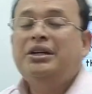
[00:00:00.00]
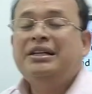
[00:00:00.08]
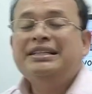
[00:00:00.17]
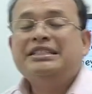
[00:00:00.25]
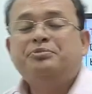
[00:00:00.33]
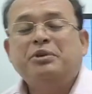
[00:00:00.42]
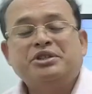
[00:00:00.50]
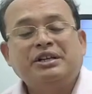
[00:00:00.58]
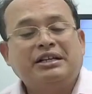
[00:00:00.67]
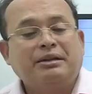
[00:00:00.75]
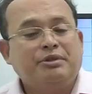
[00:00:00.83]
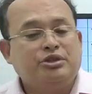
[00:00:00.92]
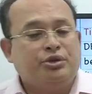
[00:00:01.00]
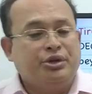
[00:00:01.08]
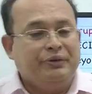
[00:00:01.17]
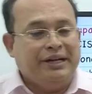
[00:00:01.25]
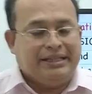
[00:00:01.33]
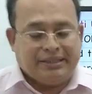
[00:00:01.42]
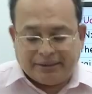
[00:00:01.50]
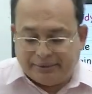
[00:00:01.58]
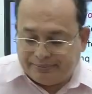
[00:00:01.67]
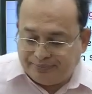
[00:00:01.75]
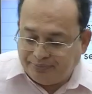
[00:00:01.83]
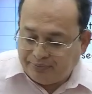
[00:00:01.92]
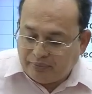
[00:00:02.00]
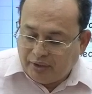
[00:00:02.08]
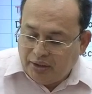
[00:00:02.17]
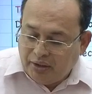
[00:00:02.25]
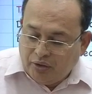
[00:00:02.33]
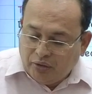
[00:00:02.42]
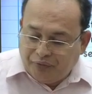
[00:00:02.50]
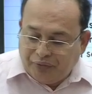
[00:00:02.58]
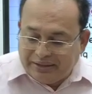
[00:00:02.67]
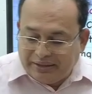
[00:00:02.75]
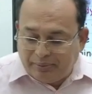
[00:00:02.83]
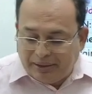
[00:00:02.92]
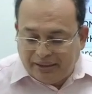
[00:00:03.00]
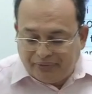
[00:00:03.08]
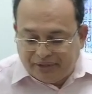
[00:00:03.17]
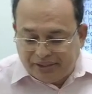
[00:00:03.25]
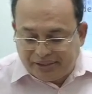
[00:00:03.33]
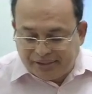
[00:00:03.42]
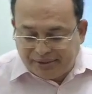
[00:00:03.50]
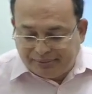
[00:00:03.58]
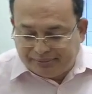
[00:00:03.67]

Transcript: special economic zone unit. Further, my dear friends,